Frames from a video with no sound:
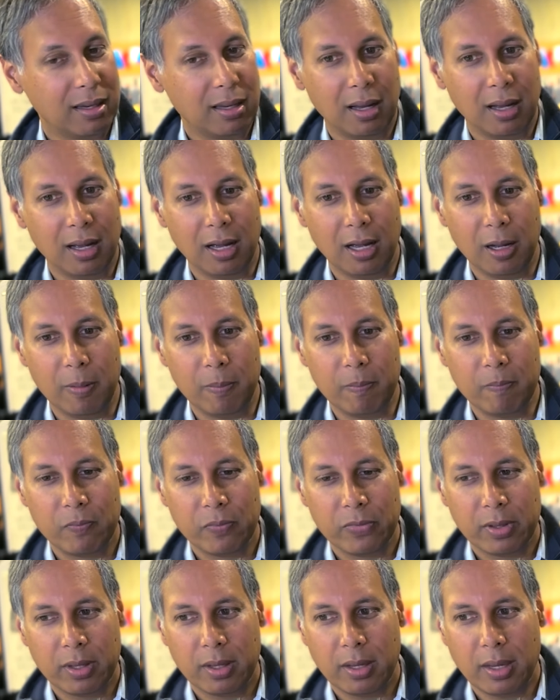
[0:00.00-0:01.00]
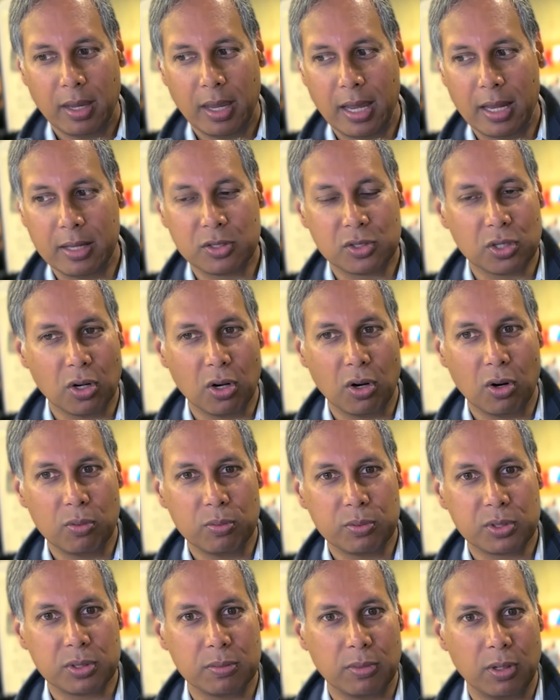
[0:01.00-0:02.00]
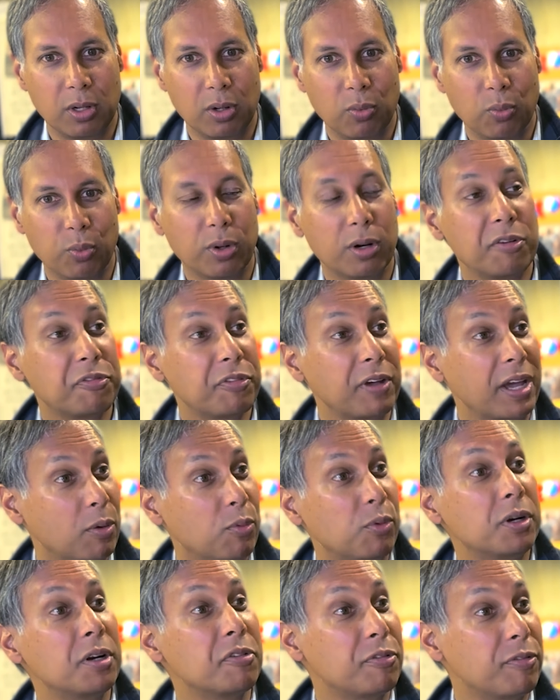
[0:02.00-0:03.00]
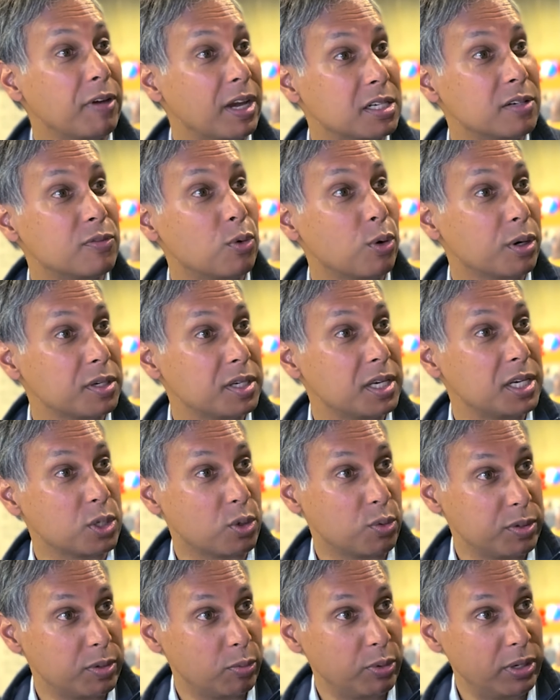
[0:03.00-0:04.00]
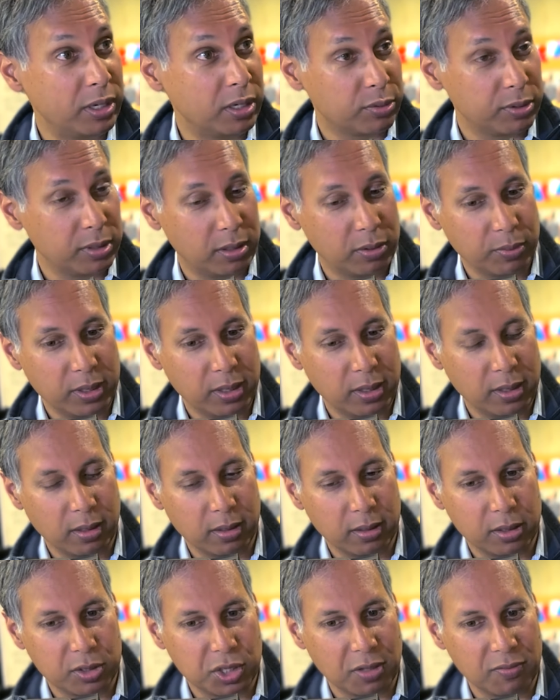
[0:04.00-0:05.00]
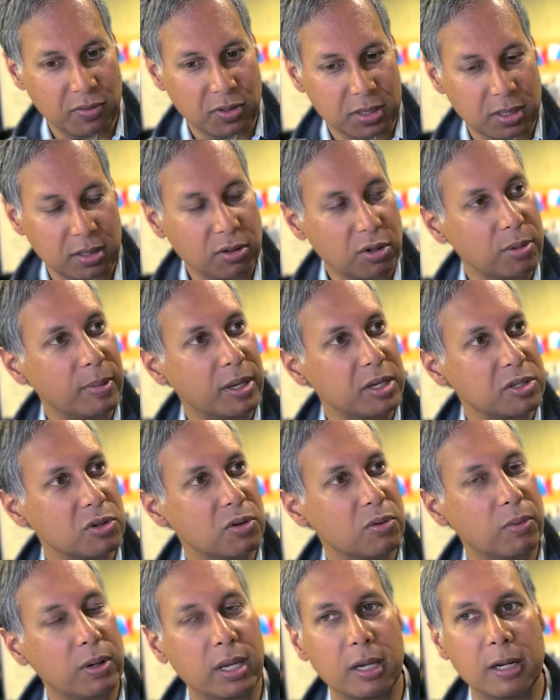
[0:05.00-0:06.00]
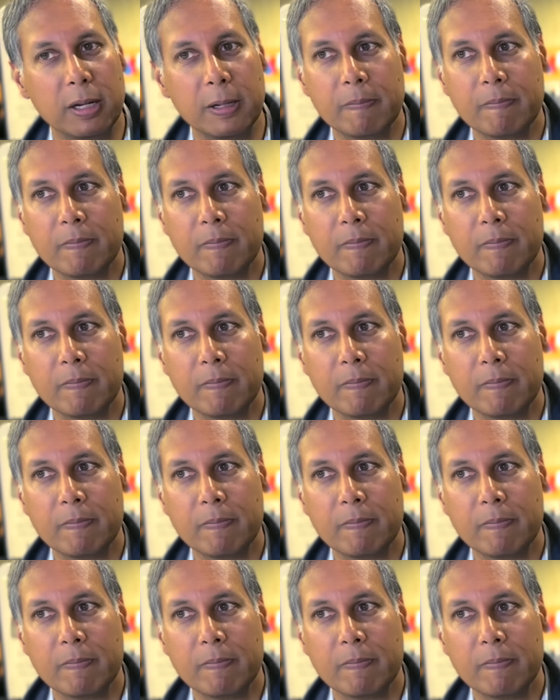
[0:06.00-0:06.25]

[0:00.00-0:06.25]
Um, and so you know we're effect we're an effective organization because we incre- we achieve this incremental win.